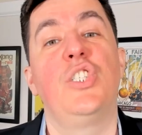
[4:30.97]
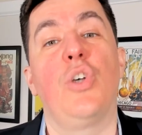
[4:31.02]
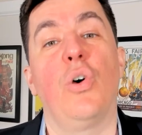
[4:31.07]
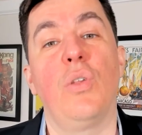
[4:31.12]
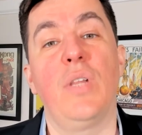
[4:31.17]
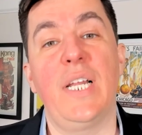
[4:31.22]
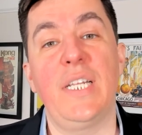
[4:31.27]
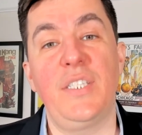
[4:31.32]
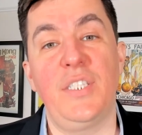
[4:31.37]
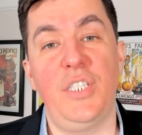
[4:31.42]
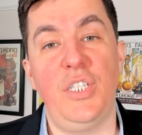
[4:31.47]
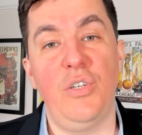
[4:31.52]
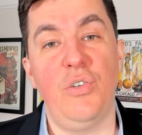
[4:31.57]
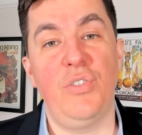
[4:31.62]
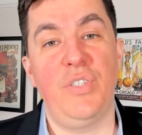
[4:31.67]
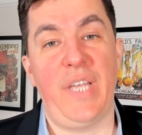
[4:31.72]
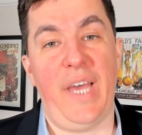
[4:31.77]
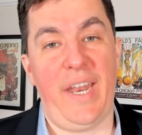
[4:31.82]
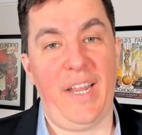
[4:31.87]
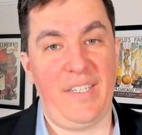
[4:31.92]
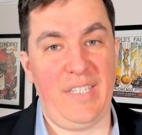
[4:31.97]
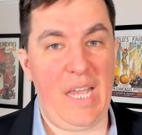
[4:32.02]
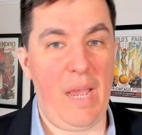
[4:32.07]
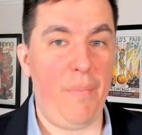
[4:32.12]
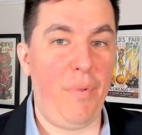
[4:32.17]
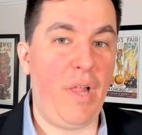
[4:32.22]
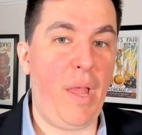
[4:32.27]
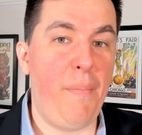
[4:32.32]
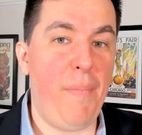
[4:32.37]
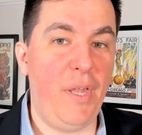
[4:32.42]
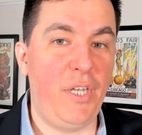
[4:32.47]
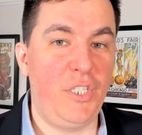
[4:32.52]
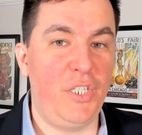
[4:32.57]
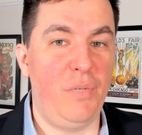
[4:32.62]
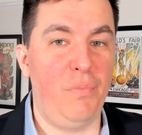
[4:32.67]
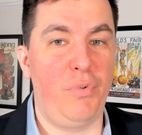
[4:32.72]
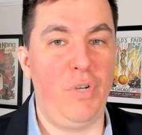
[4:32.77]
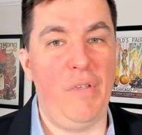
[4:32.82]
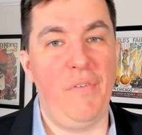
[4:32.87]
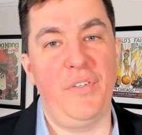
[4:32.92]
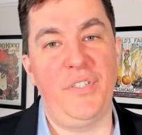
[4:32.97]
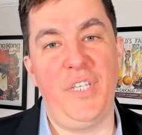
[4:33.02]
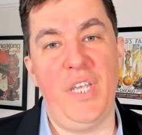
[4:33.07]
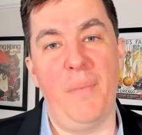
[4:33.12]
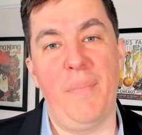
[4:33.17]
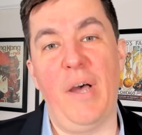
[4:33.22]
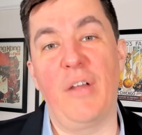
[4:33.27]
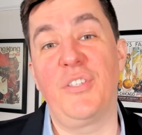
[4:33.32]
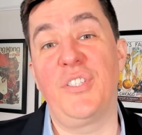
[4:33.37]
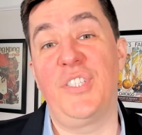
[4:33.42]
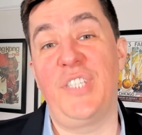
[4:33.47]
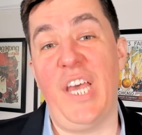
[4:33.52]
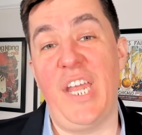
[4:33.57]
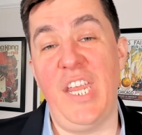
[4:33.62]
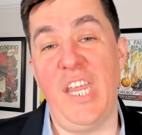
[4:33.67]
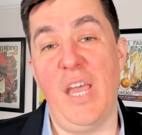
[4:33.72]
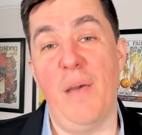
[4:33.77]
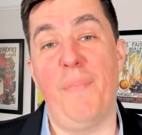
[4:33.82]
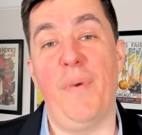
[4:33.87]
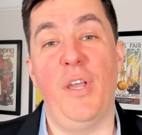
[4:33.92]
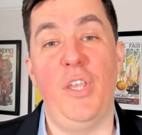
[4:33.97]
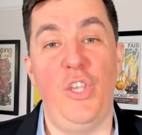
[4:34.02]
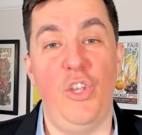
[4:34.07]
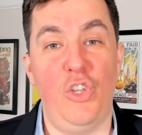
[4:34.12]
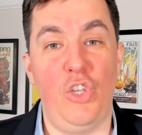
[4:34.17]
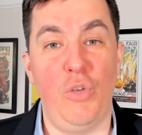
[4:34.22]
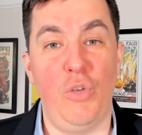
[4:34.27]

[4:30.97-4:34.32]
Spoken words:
let's use that example I mentioned previously about setting up a YouTube